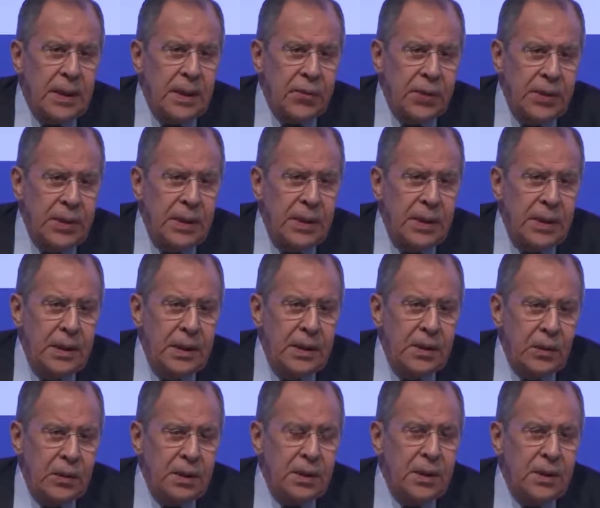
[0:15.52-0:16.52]
really
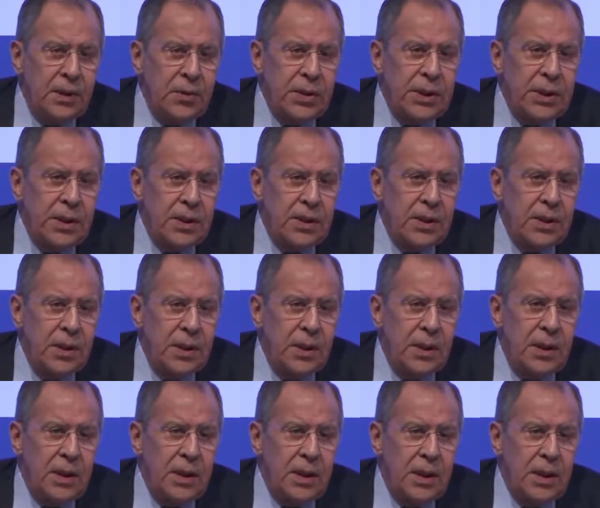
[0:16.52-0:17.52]
concentrate
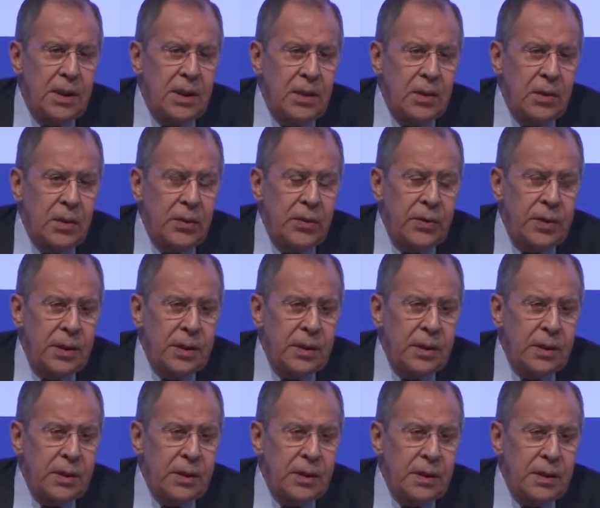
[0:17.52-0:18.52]
on
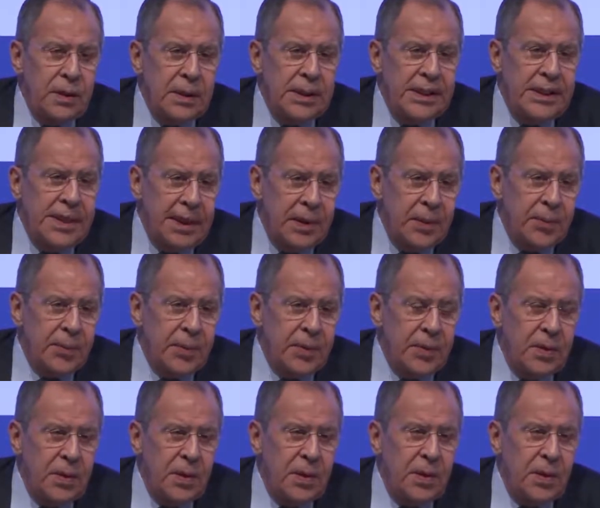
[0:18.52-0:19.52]
the help
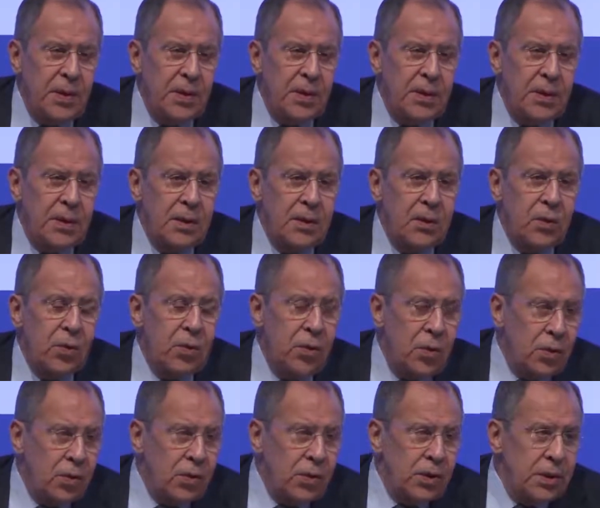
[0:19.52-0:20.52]
to
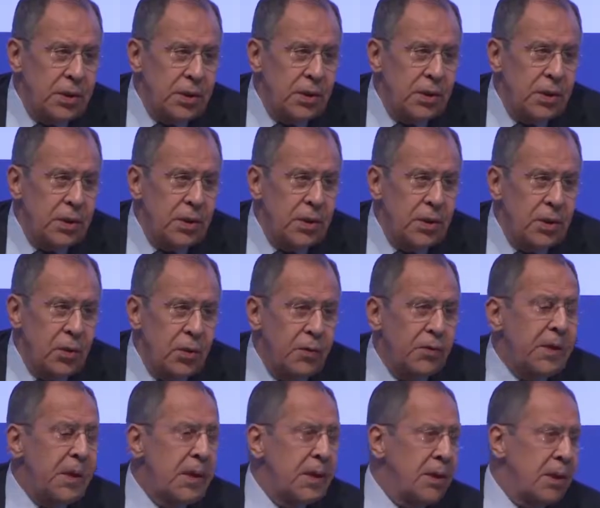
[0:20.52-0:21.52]
those who
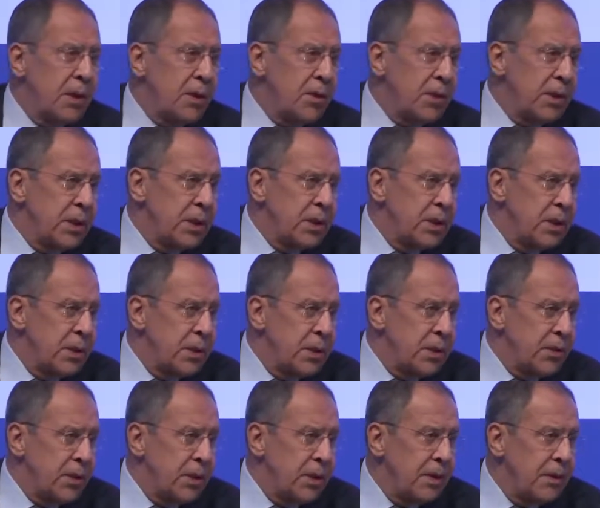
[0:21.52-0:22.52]
fight terrorists in
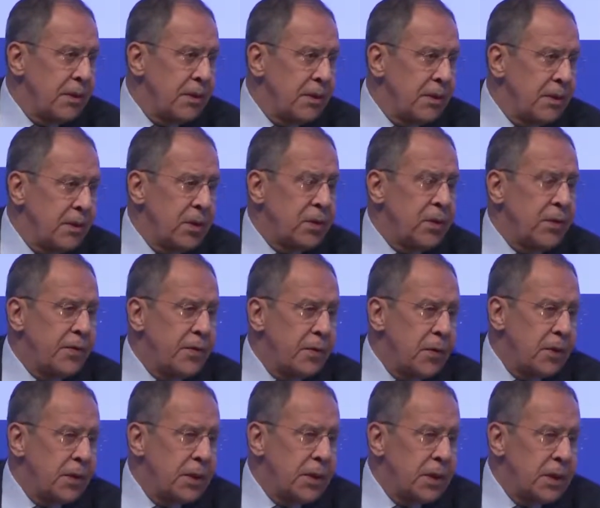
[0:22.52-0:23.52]
Syria. First of
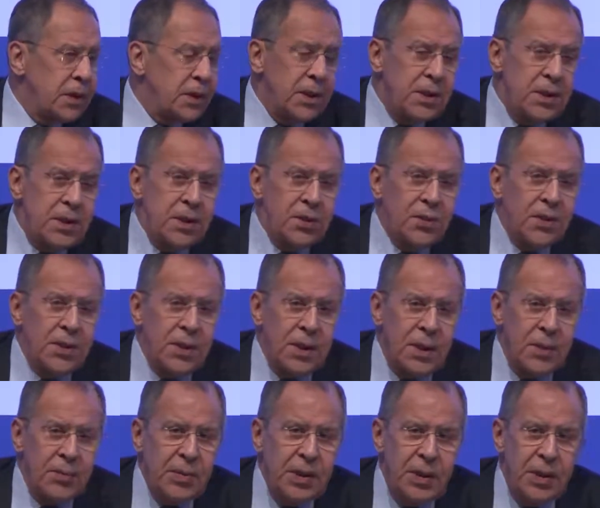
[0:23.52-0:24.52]
all, this is the Syrian
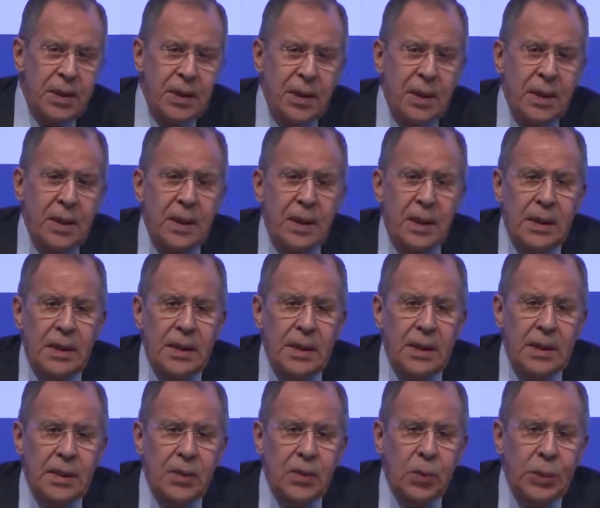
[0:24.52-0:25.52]
army.
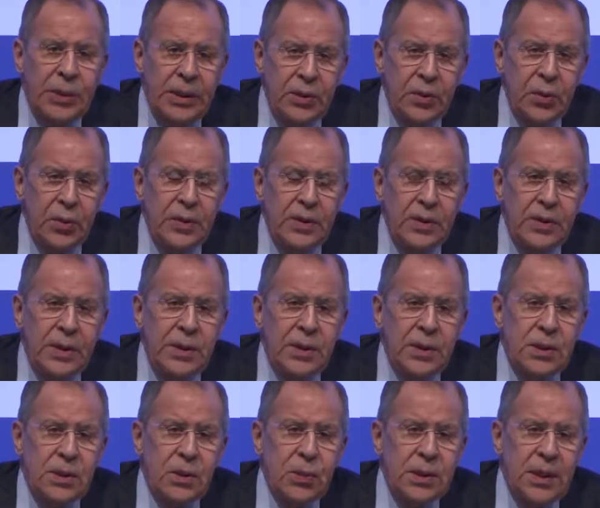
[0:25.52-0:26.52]
We are doing
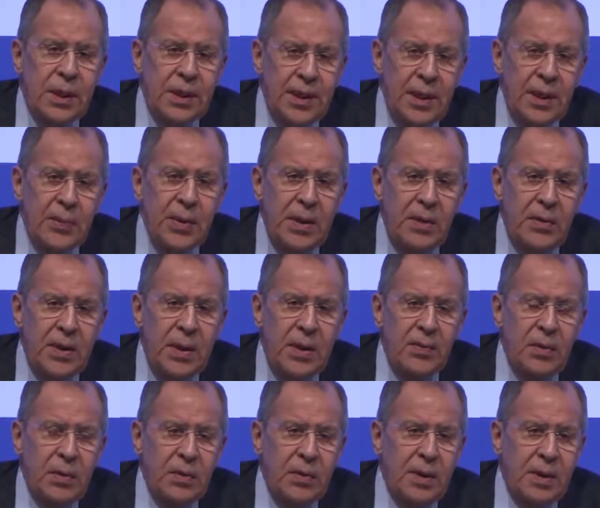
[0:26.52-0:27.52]
this. We are helping
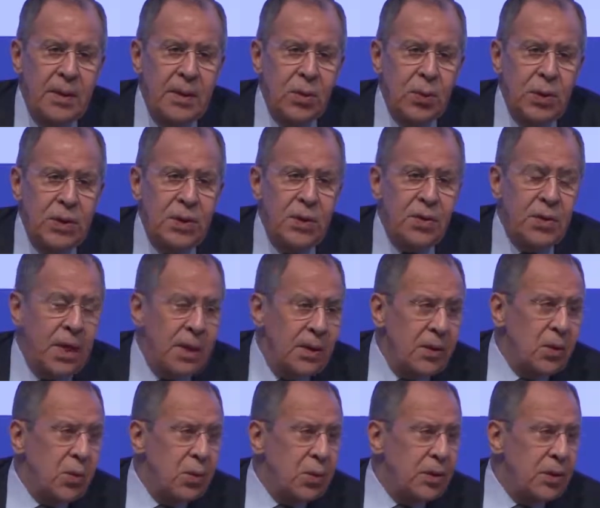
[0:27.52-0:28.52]
them together with Iran,
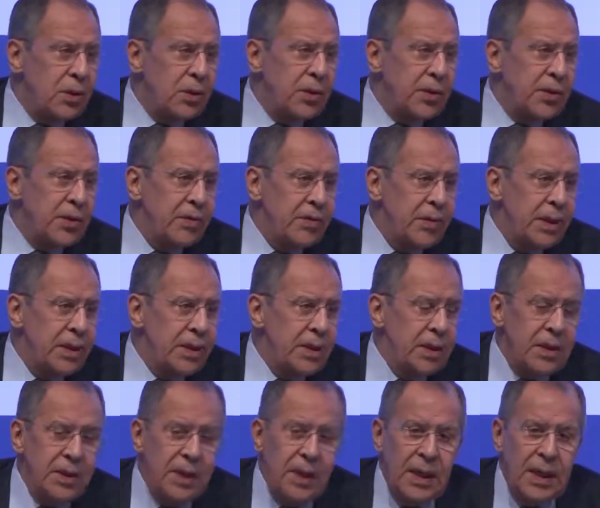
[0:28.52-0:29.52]
who was also
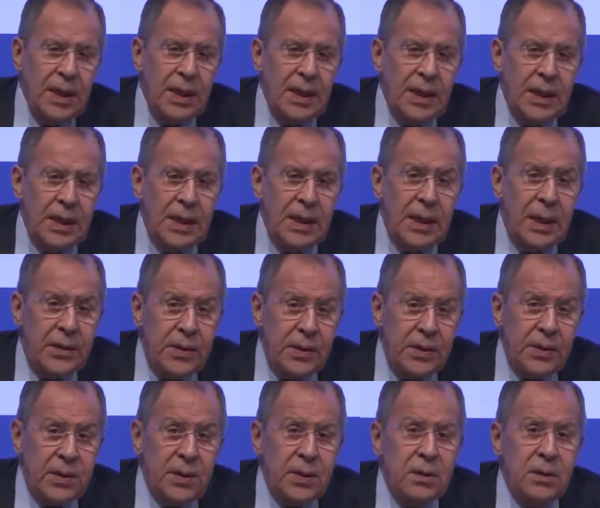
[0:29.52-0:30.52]
invited.
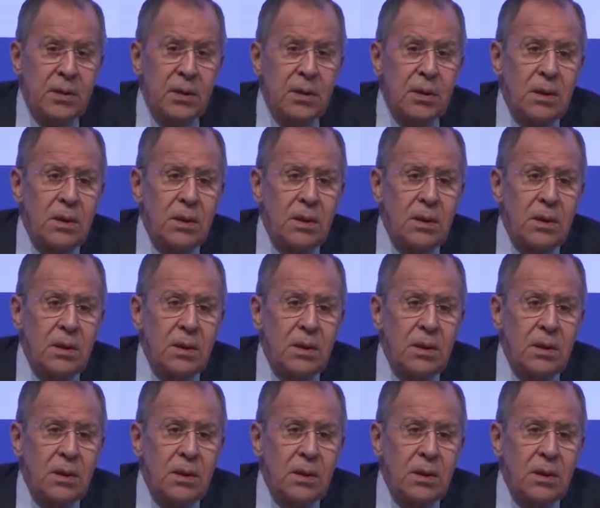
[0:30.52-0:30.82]
Others,